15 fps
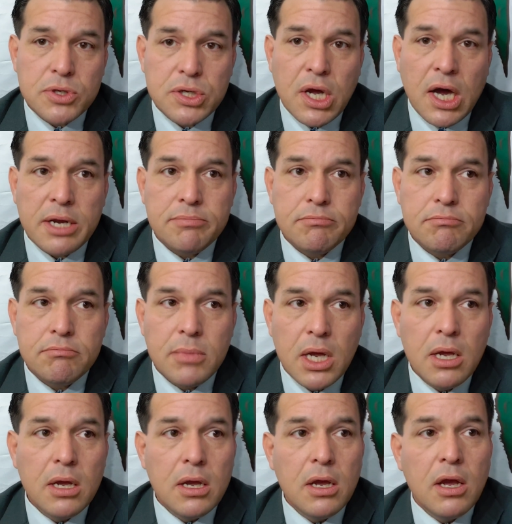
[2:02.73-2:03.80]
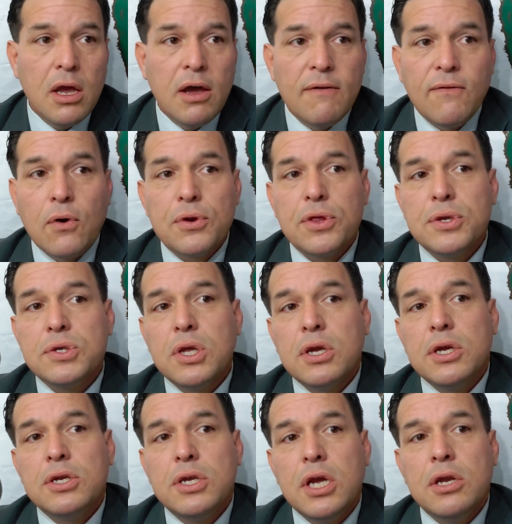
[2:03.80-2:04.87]
was not. Fourth is the
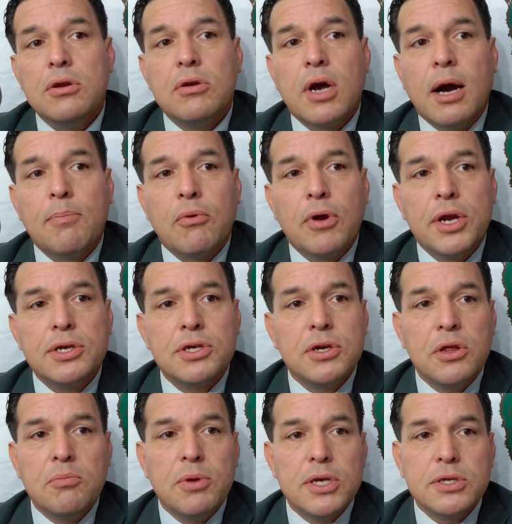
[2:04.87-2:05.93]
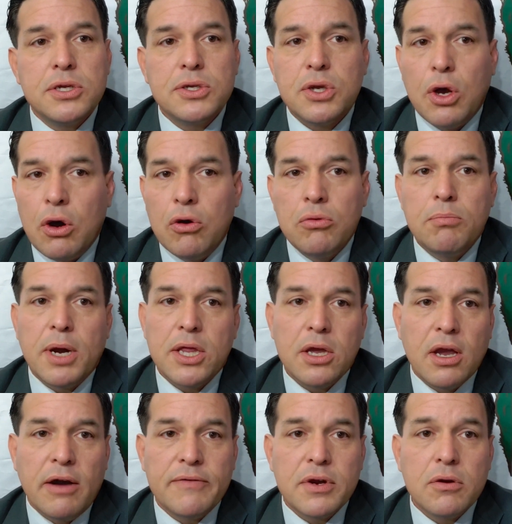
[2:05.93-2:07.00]
continued operation of the business owned by the
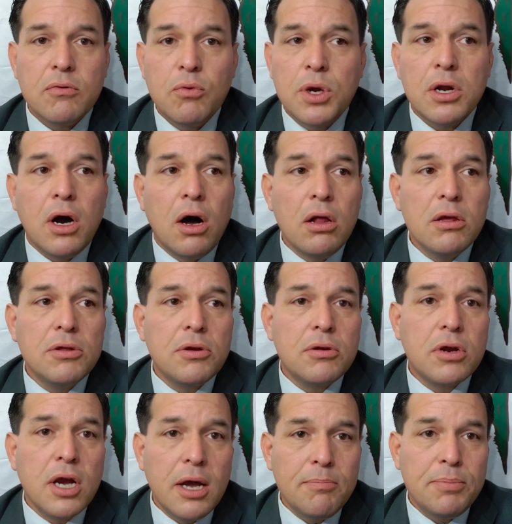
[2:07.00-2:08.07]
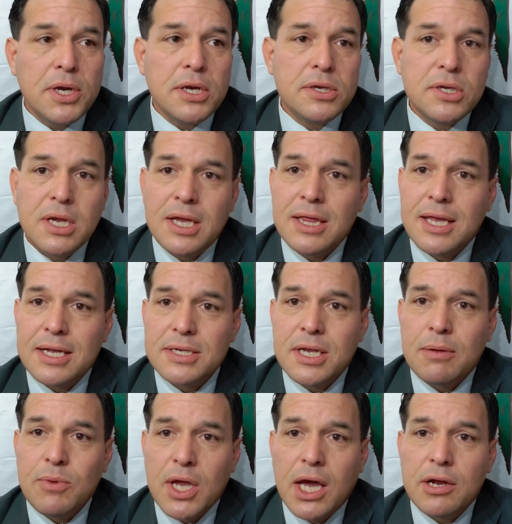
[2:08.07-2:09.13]
governor when all other companies in that
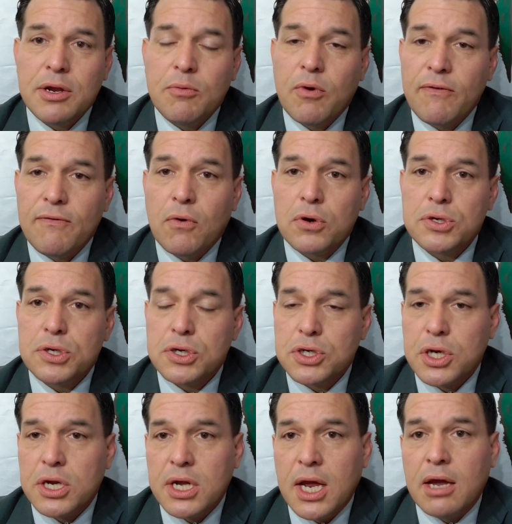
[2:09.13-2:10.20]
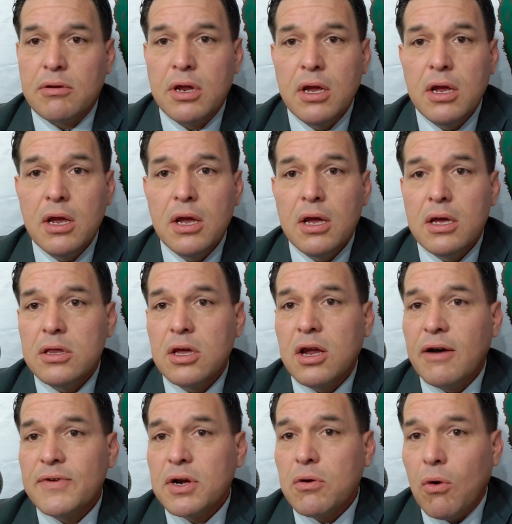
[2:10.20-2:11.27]
same county were forced to shut down. The
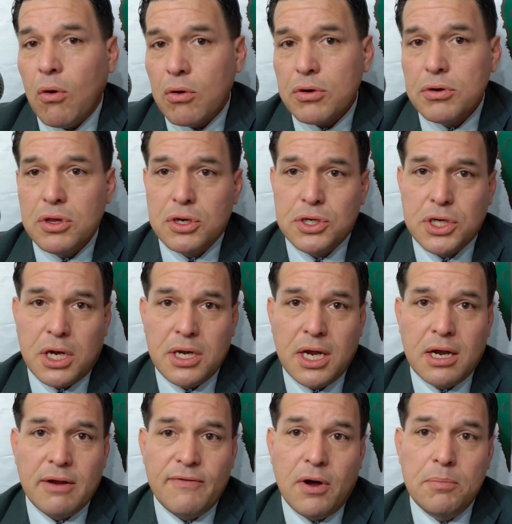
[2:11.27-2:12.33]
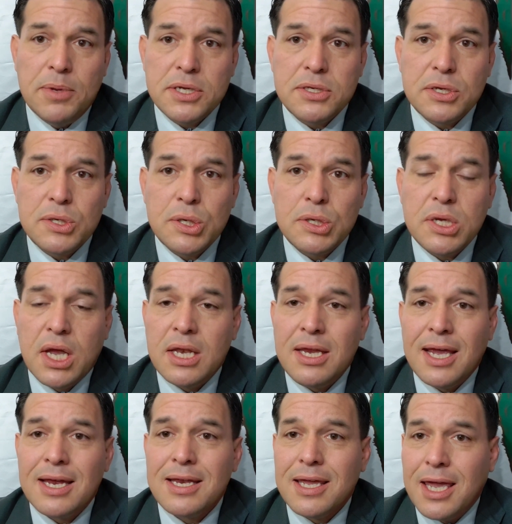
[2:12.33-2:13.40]
governor ordered the shutdown of all businesses and
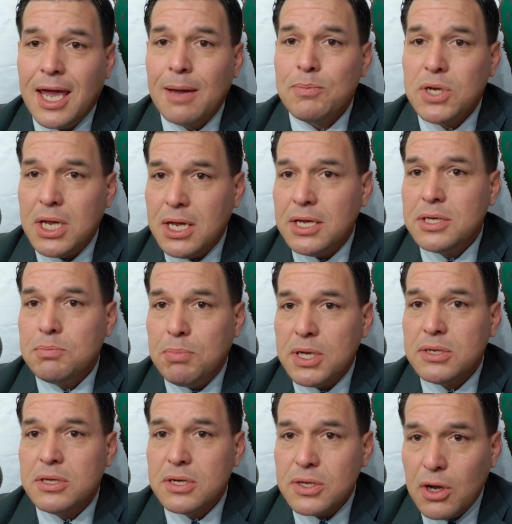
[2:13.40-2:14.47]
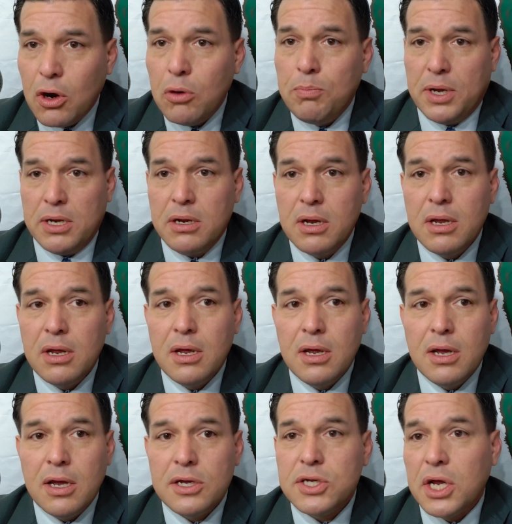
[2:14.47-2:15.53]
yet kept his business open,
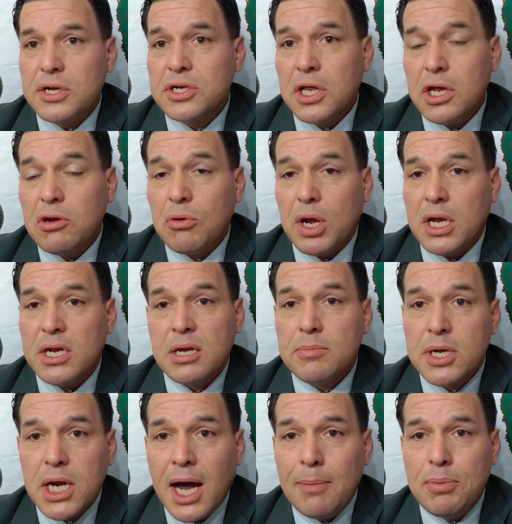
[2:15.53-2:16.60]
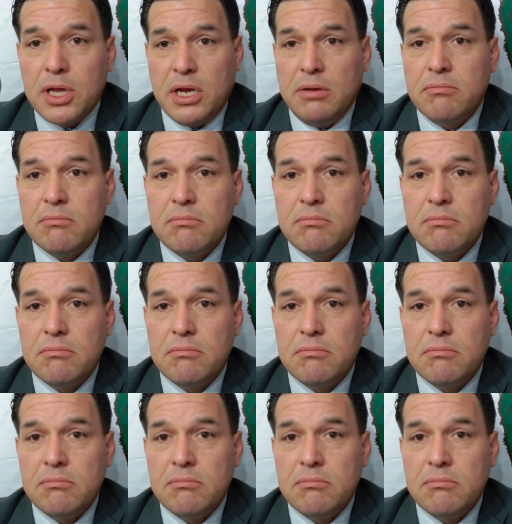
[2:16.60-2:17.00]
essentially creating a monopoly.